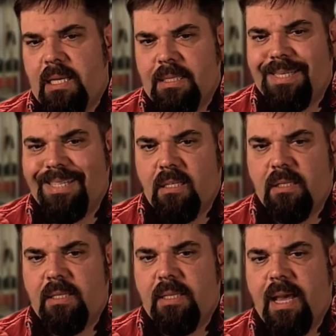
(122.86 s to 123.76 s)

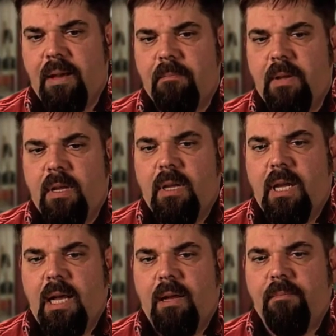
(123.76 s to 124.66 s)
instilled in them
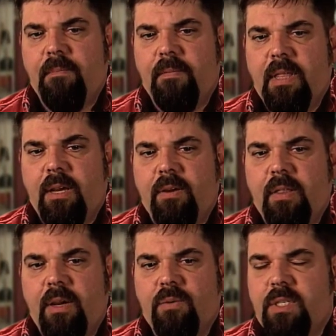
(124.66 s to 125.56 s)
um, that,
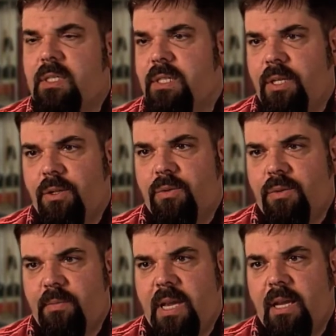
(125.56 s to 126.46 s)
that was instilled
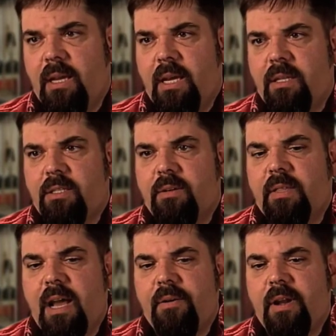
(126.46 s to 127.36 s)
with me. And so in
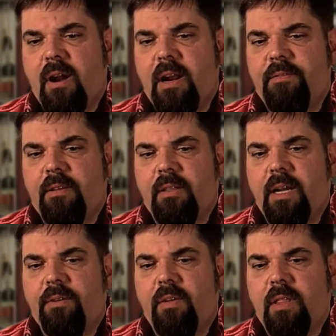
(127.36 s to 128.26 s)
that regard, I feel that
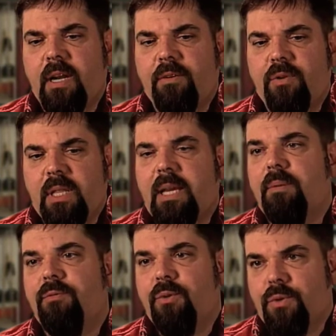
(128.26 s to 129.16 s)
I've, that I've really
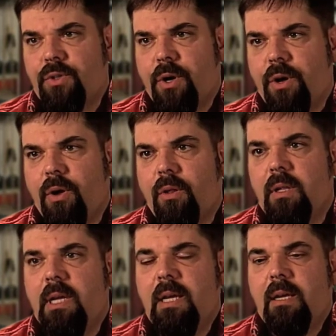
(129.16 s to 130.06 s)
come full circle
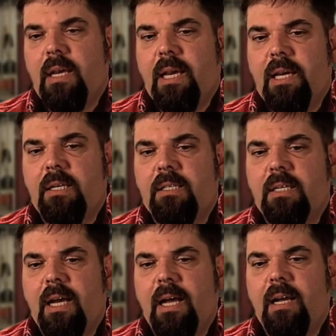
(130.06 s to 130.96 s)
and,
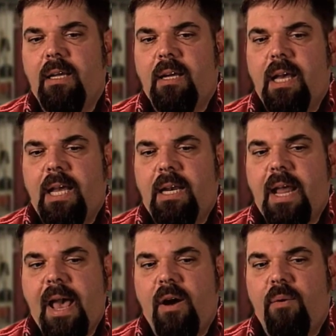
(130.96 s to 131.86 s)
uh, and
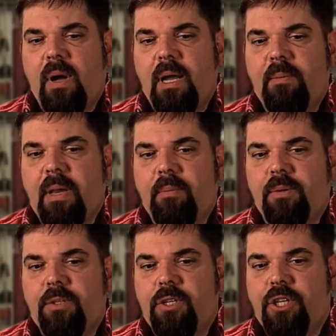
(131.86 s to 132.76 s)
now I'm
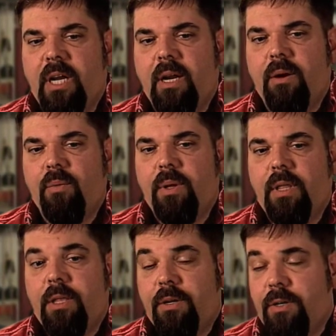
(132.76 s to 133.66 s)
able to share with
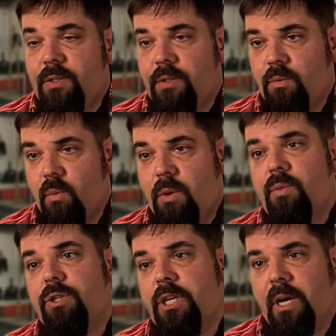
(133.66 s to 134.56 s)
others what
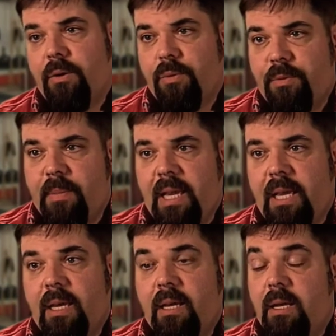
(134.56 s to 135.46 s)
was shared with
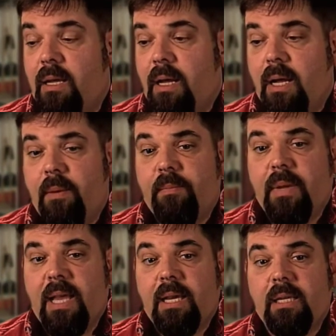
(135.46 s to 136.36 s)
me. Um,
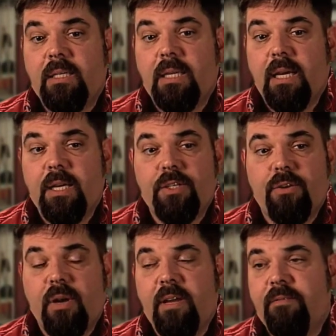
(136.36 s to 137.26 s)
and uh, it's a
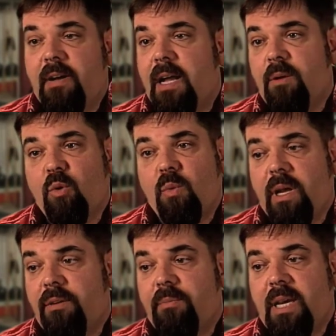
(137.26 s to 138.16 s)
great viable
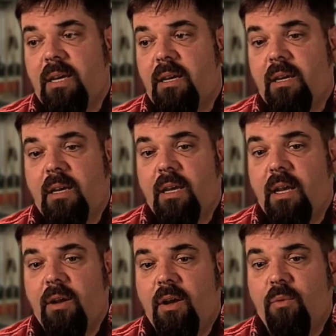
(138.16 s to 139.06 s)
way of making a,
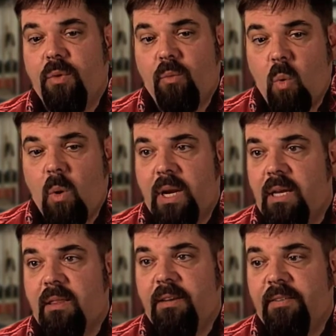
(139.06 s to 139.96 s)
a
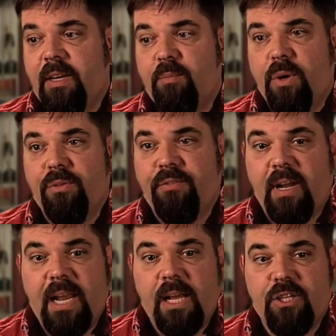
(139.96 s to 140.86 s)
rewarding living, both
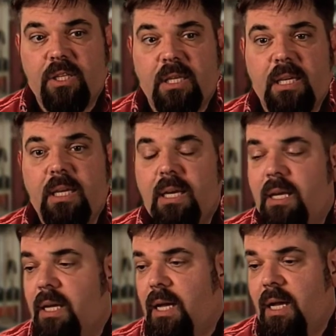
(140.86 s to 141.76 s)
financially
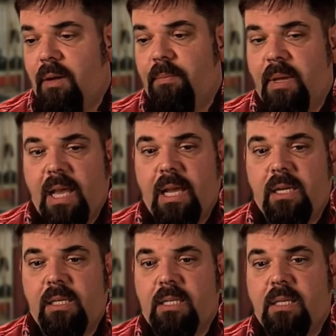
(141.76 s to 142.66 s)
um,
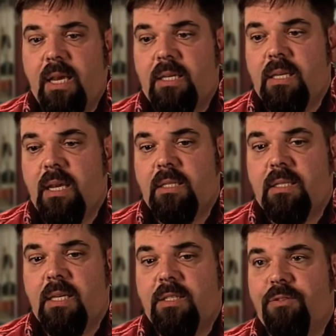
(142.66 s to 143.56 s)
and as a, as, a, as a
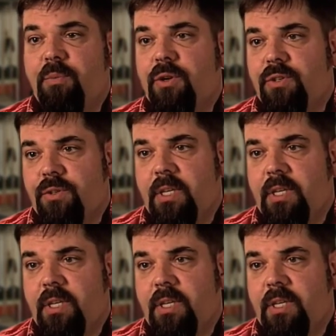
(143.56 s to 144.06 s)
sense of personal